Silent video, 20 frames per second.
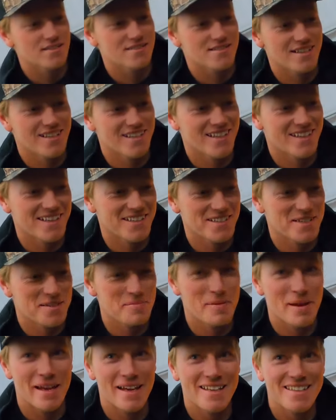He said he had
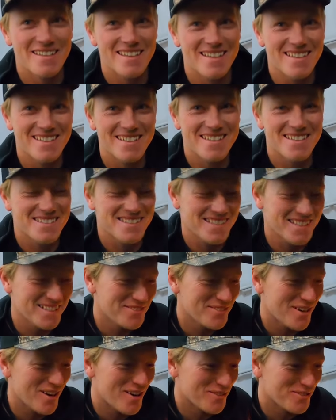to paint it because he
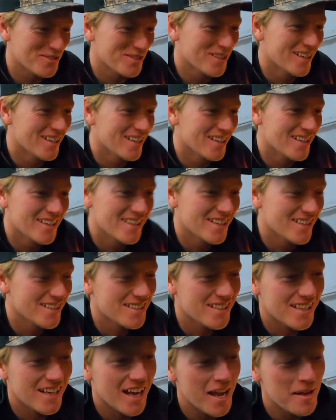ground
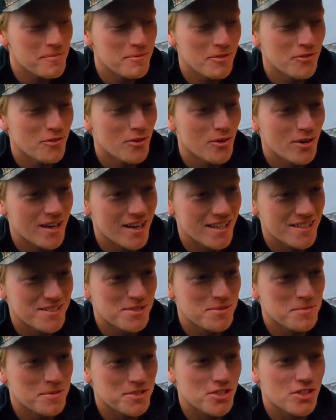the guy before
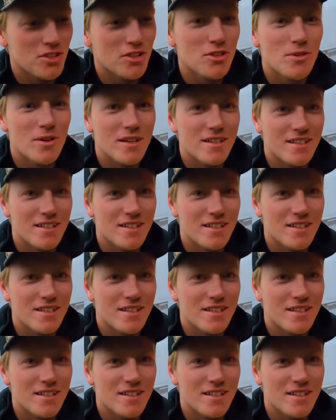had so much glue